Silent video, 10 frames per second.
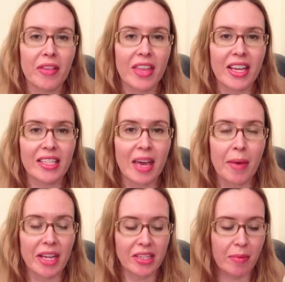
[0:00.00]
of things I
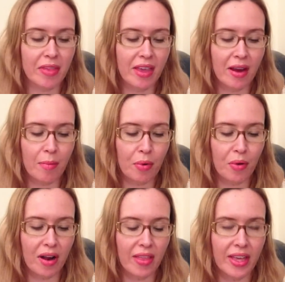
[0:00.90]
picked up in the
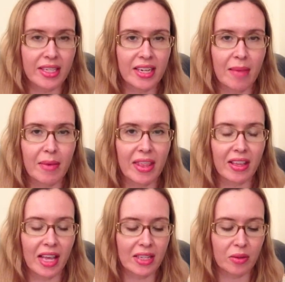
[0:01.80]
airport, this time at the
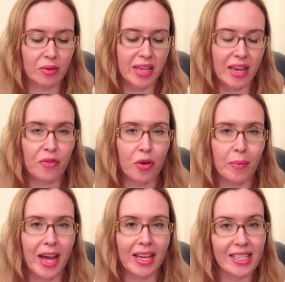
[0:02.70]
Glasgow side from
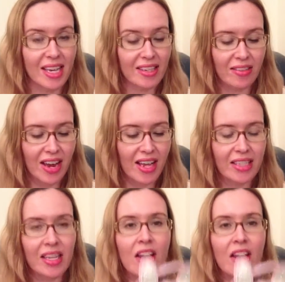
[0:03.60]
Accessorize,